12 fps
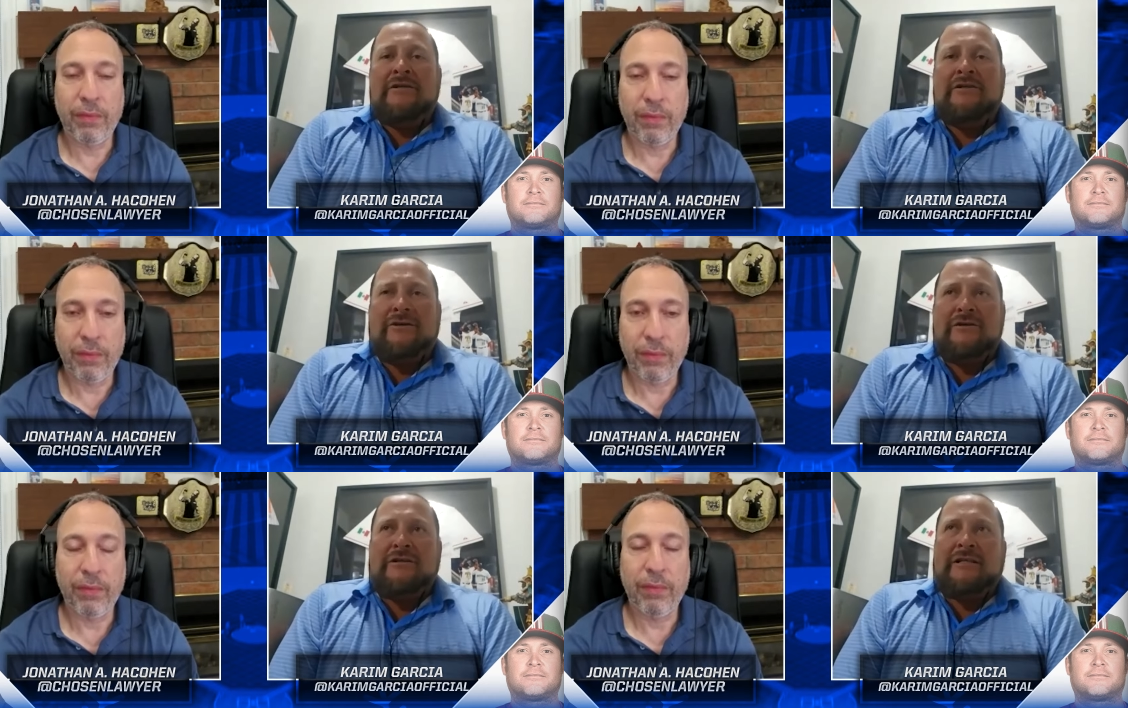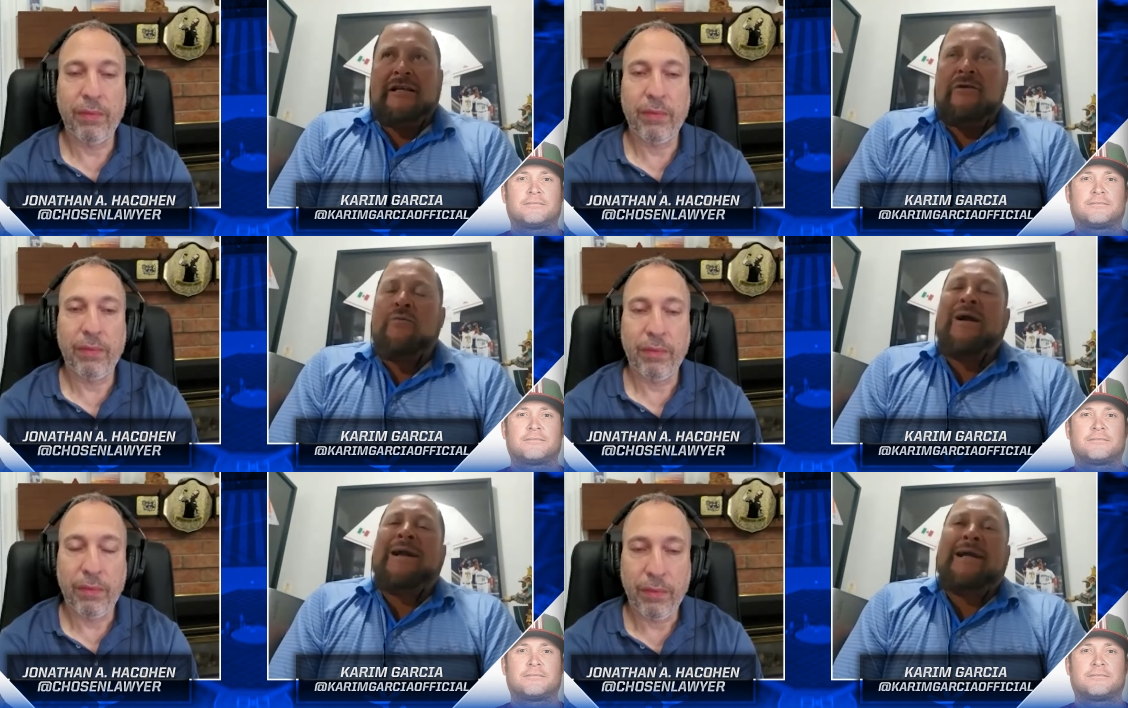Speaker 1: Judge is
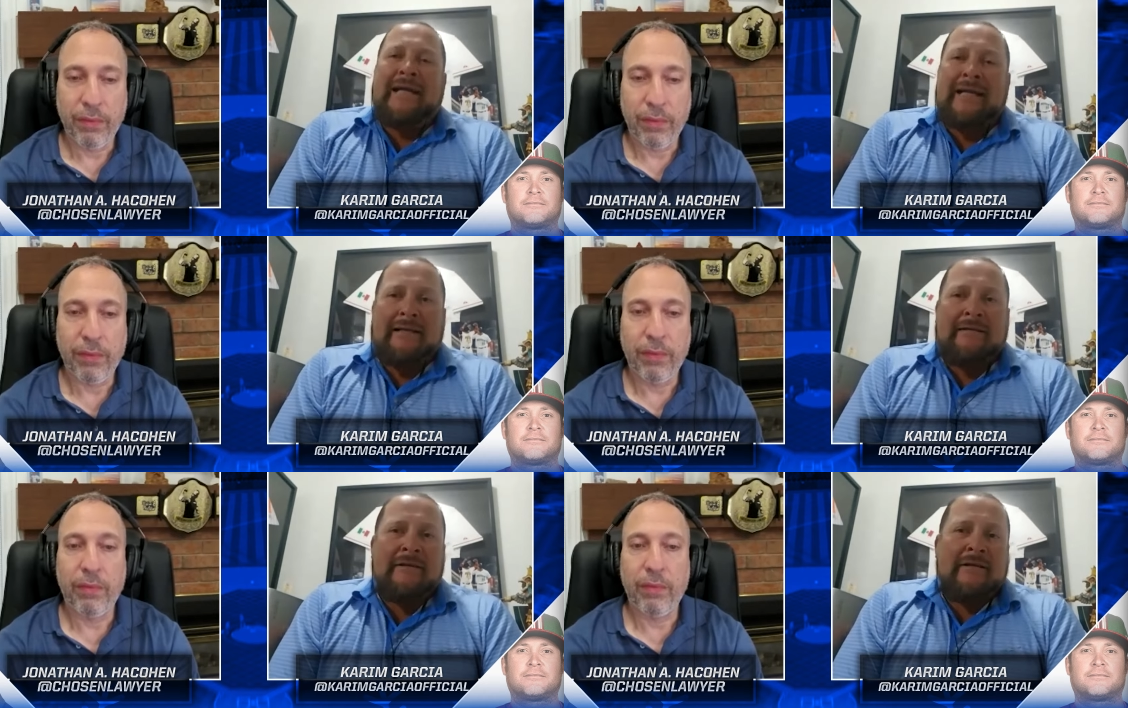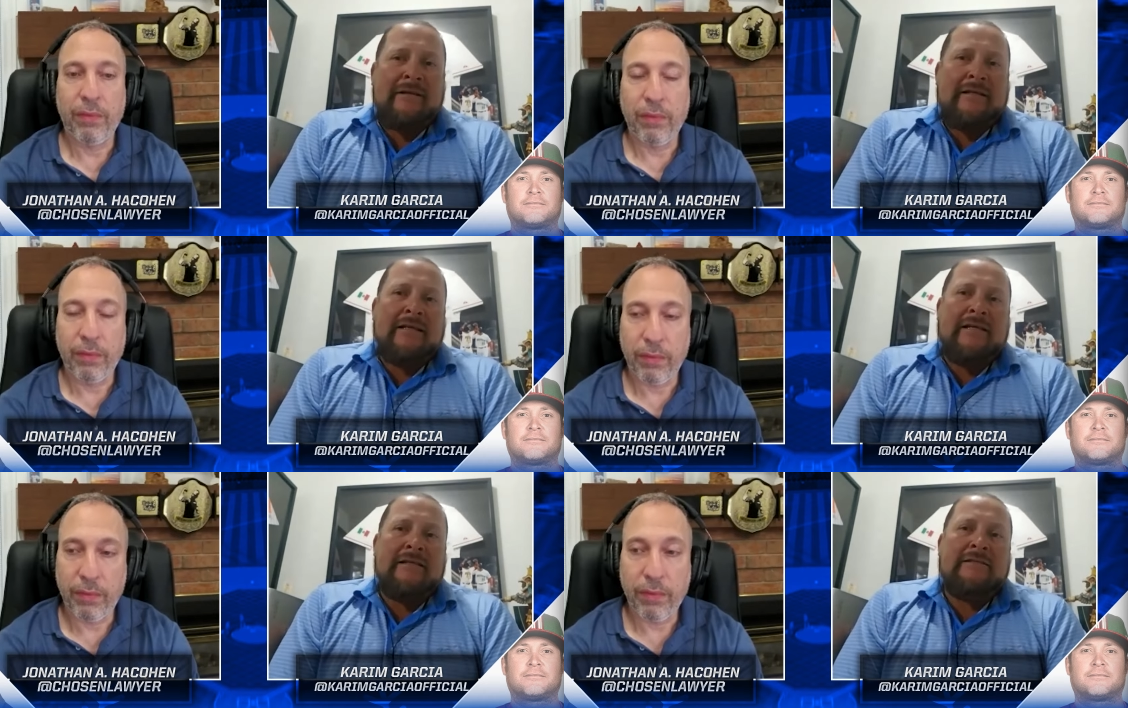hitting 190.
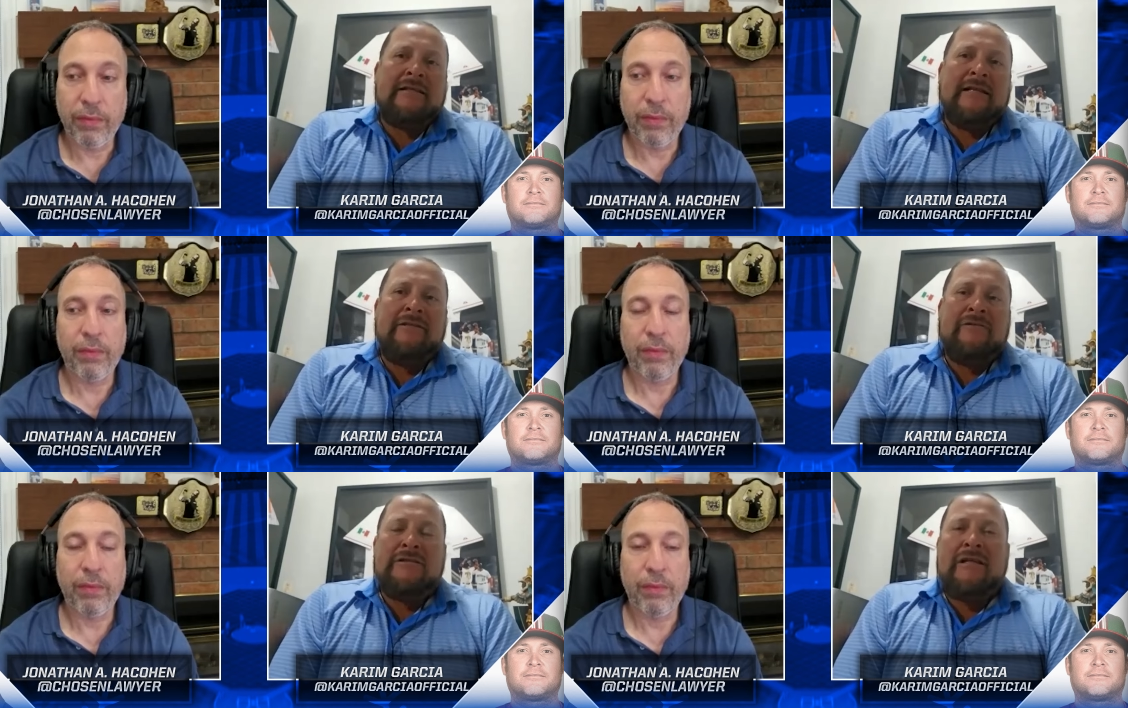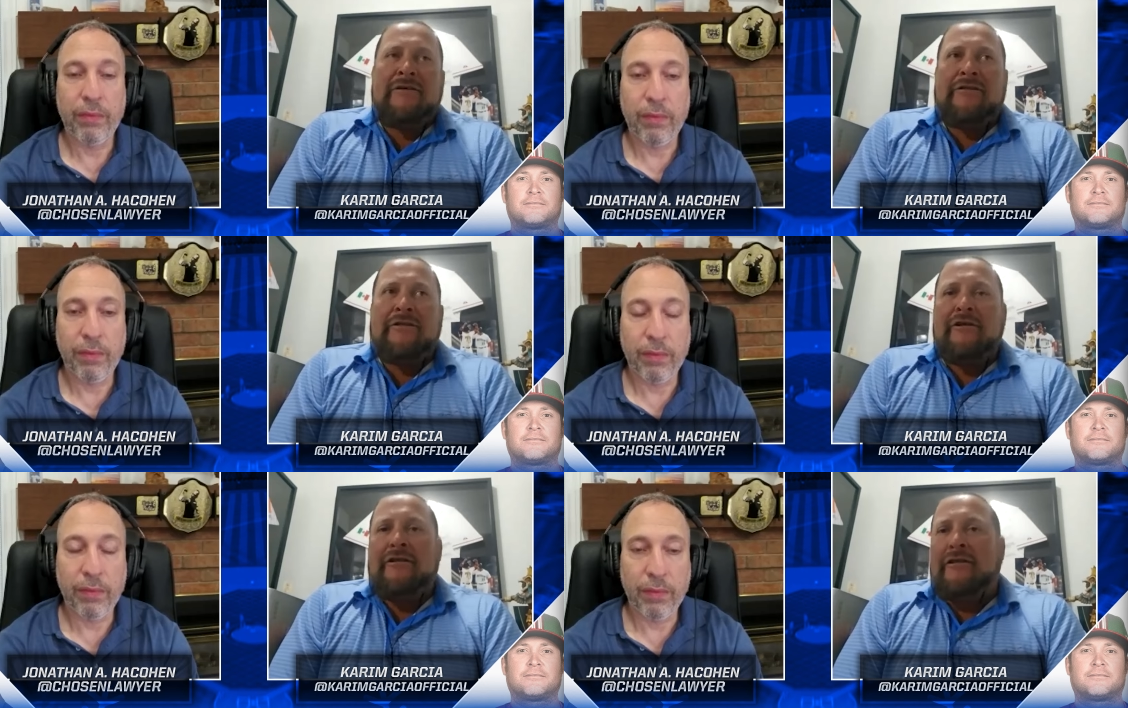And Stanton is now
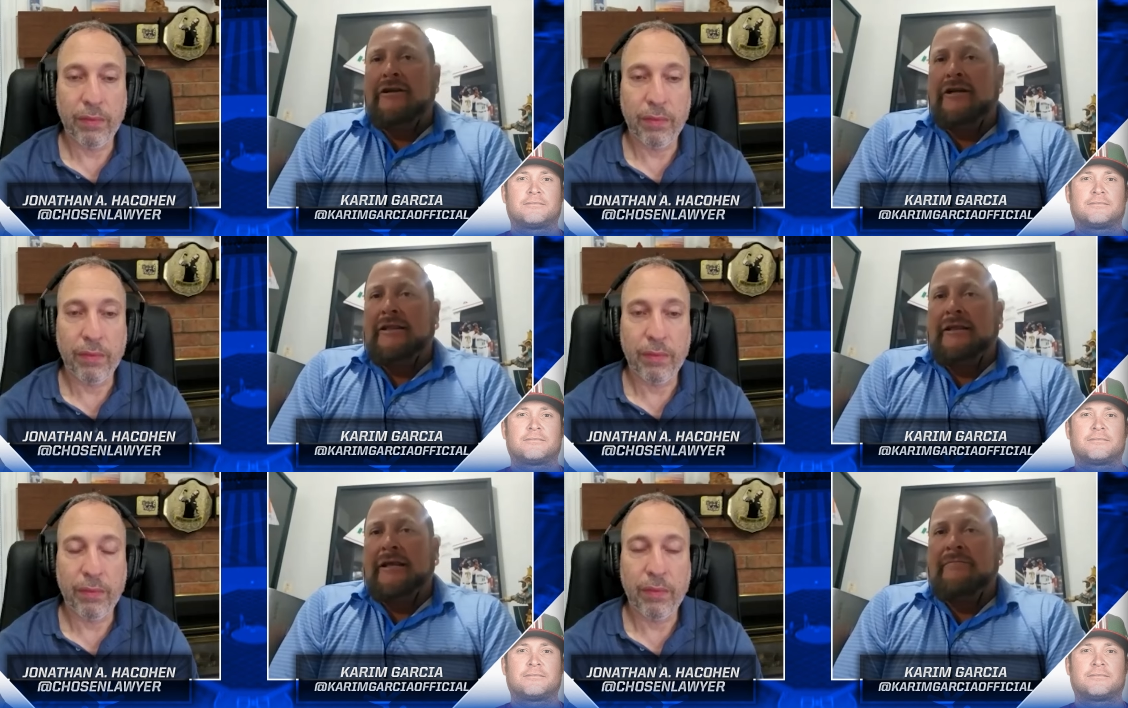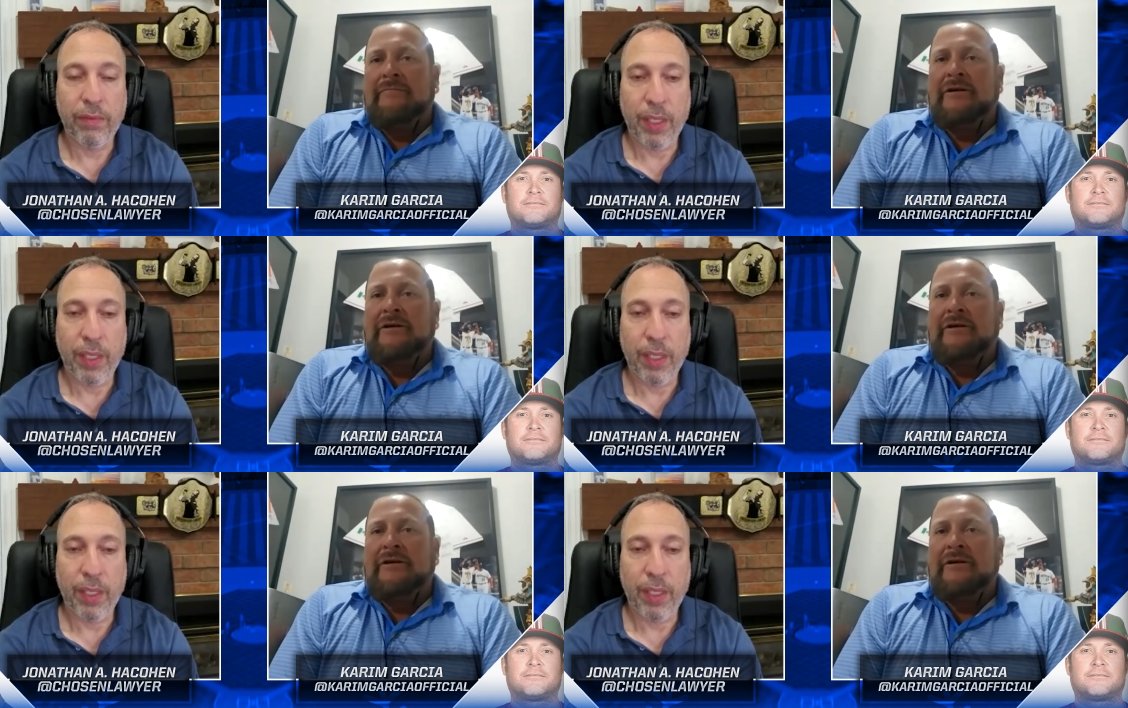238 thing.